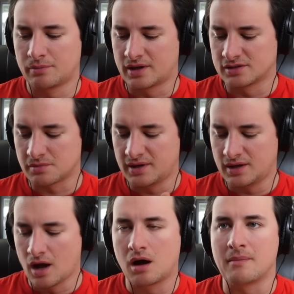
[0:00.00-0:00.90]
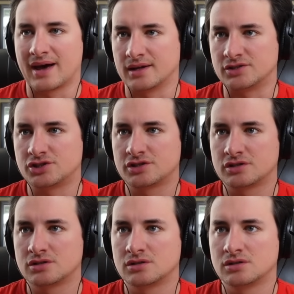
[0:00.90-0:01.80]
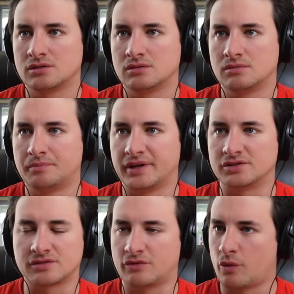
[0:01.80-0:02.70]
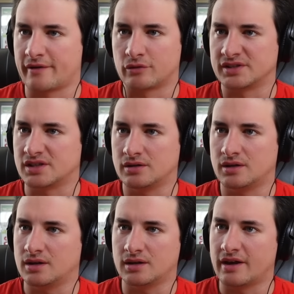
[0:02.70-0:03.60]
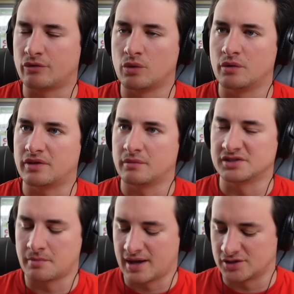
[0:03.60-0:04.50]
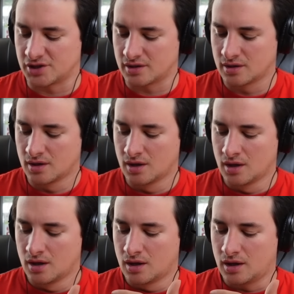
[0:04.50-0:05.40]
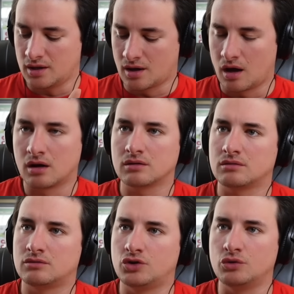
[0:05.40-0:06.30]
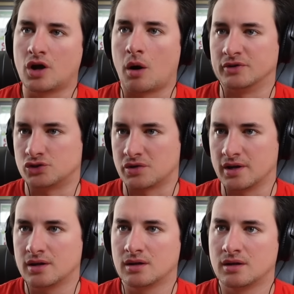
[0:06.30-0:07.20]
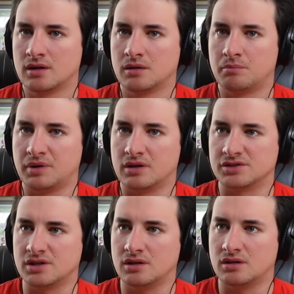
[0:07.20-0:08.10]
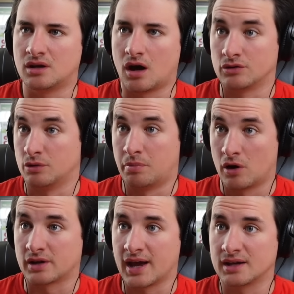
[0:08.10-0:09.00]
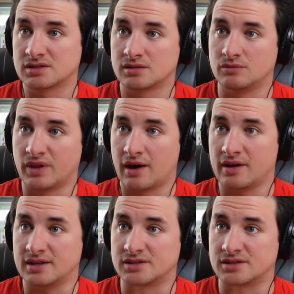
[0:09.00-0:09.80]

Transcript: Because, I mean, he can't manage. Because for whatever reason, he never worked with him as a manager. He can't do commentary because he can't do a podcast without eating.